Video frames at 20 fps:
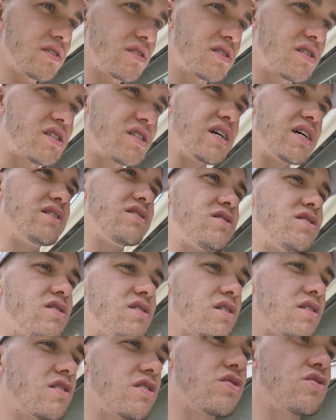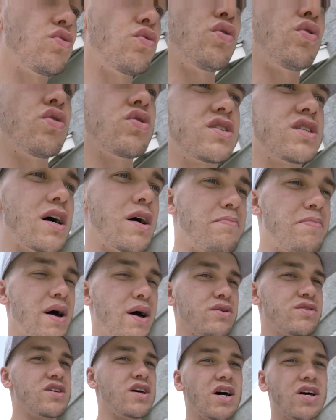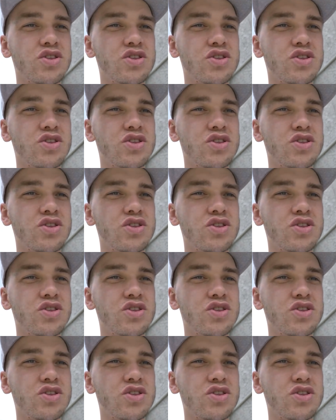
since thought about